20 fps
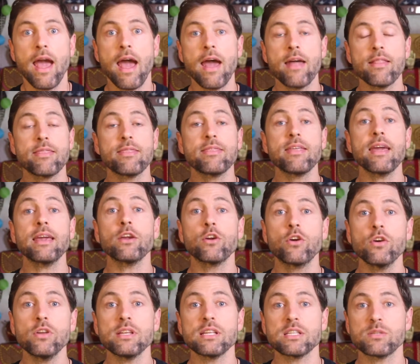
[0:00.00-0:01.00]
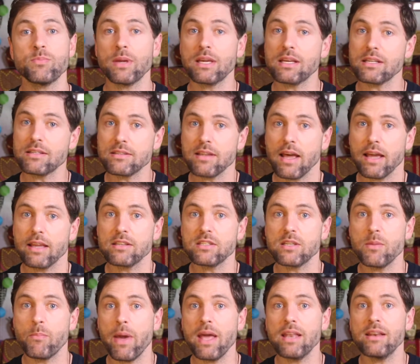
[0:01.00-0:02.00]
And thank goodness, because science
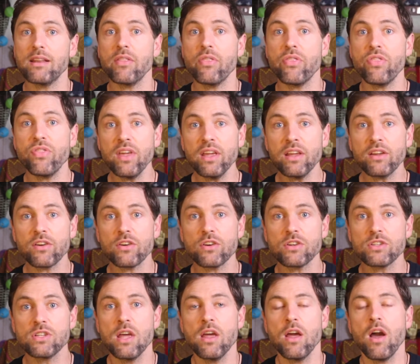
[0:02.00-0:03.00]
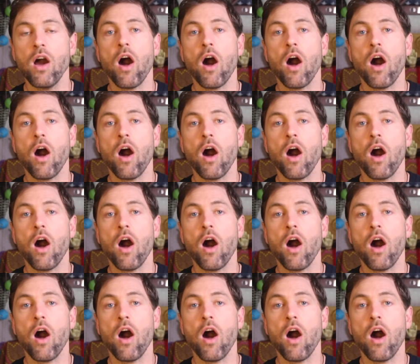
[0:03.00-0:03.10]
dependent thinkers